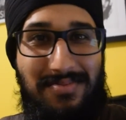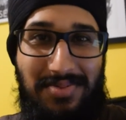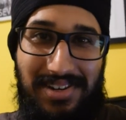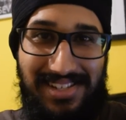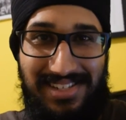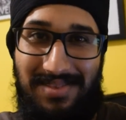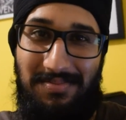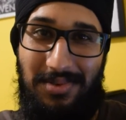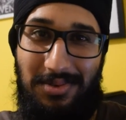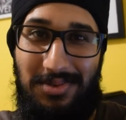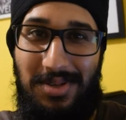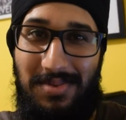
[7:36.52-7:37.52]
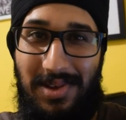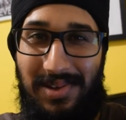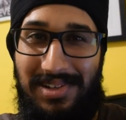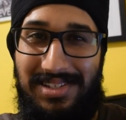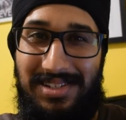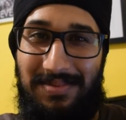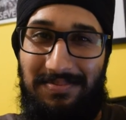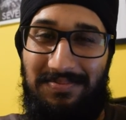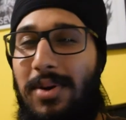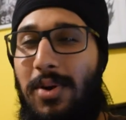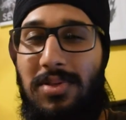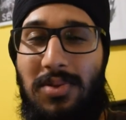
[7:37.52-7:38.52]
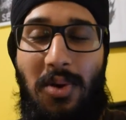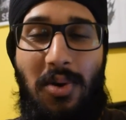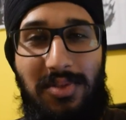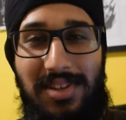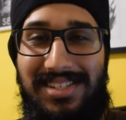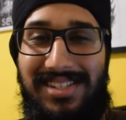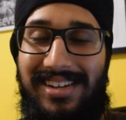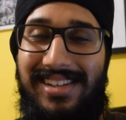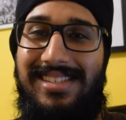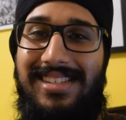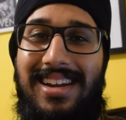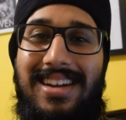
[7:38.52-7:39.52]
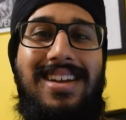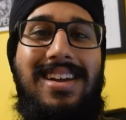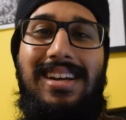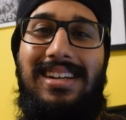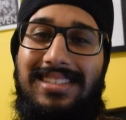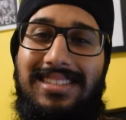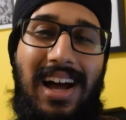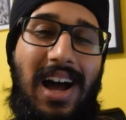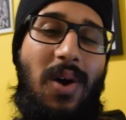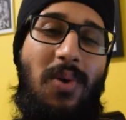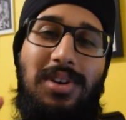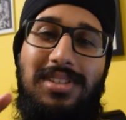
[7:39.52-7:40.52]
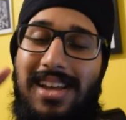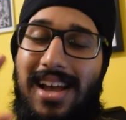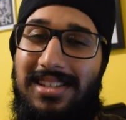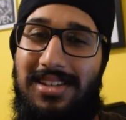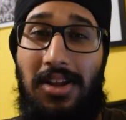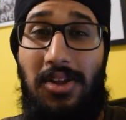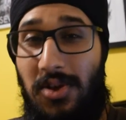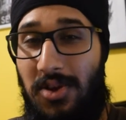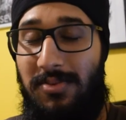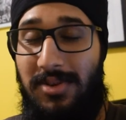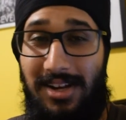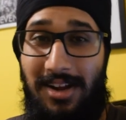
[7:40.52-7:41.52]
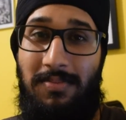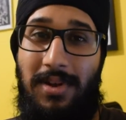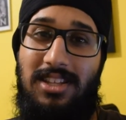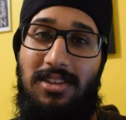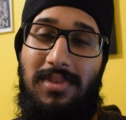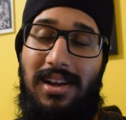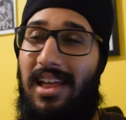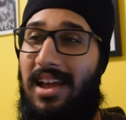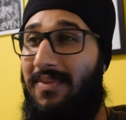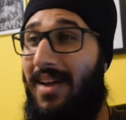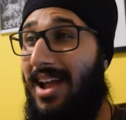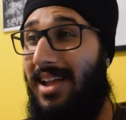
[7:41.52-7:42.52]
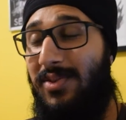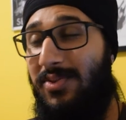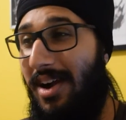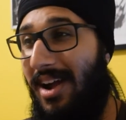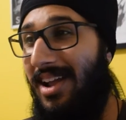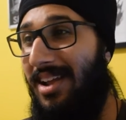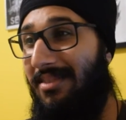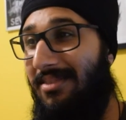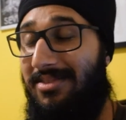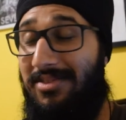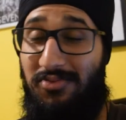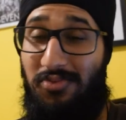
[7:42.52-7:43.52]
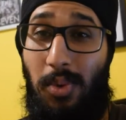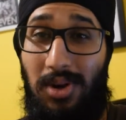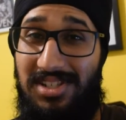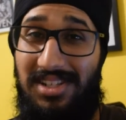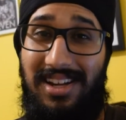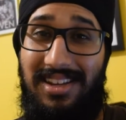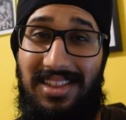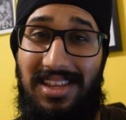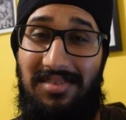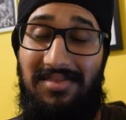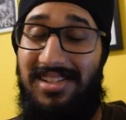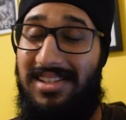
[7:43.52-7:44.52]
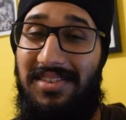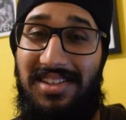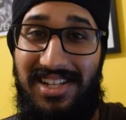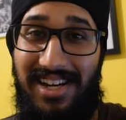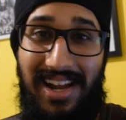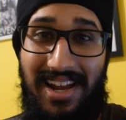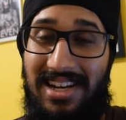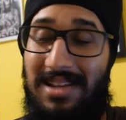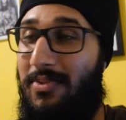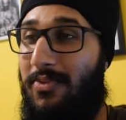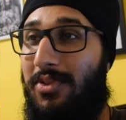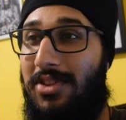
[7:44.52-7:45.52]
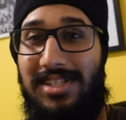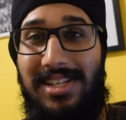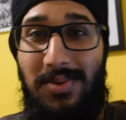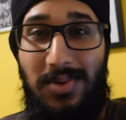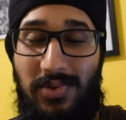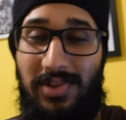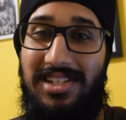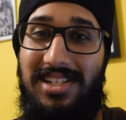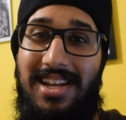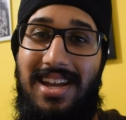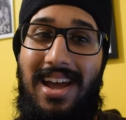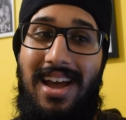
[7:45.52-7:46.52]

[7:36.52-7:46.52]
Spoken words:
Pretty simple, to be honest. But with all this done and said, Star Wars, it has a huge impact on my life. I cry watching the Return of the Jedi ending before the sequel trilogy.